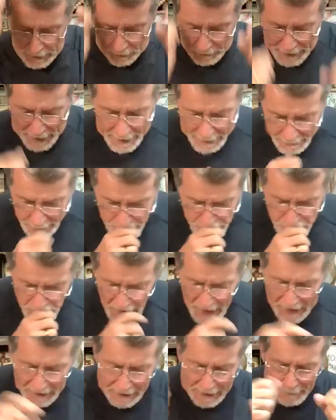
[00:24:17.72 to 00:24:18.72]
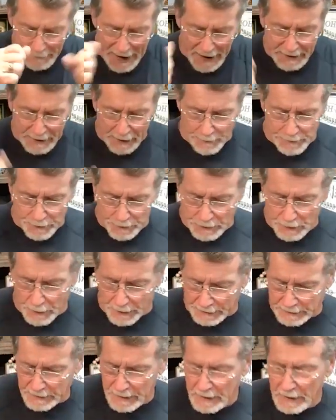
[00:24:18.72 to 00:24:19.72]
Okay, I got to back up real
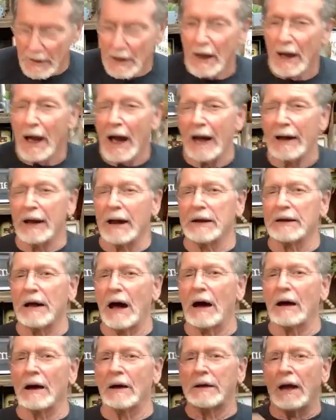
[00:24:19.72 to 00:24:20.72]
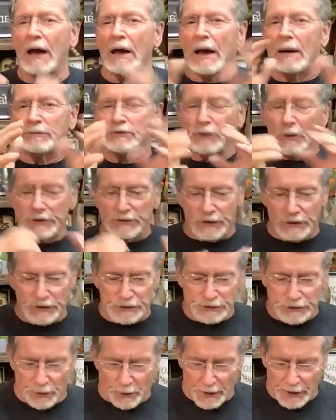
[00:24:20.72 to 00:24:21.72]
quick. I got okay. I'm switching the
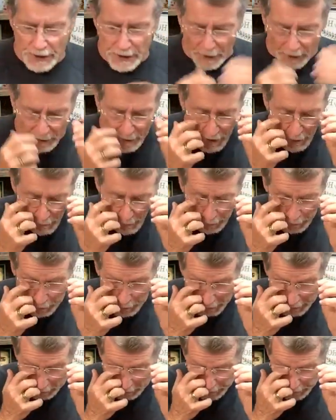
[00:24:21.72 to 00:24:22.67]
story here real quick.